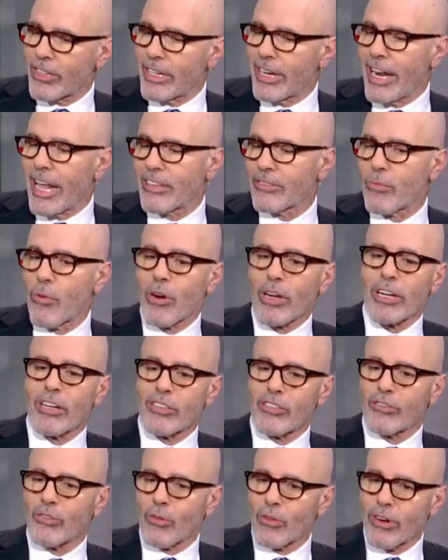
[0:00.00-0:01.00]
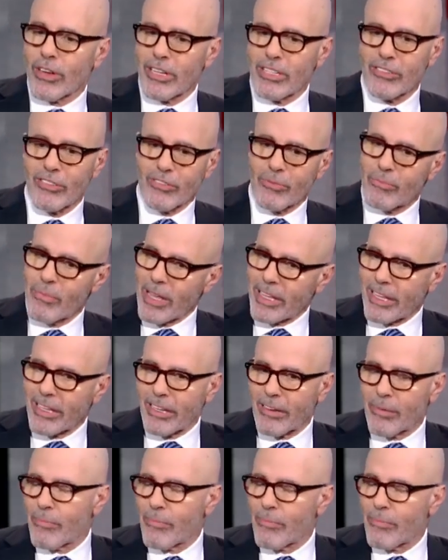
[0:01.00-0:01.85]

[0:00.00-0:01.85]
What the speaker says: and it has market historians making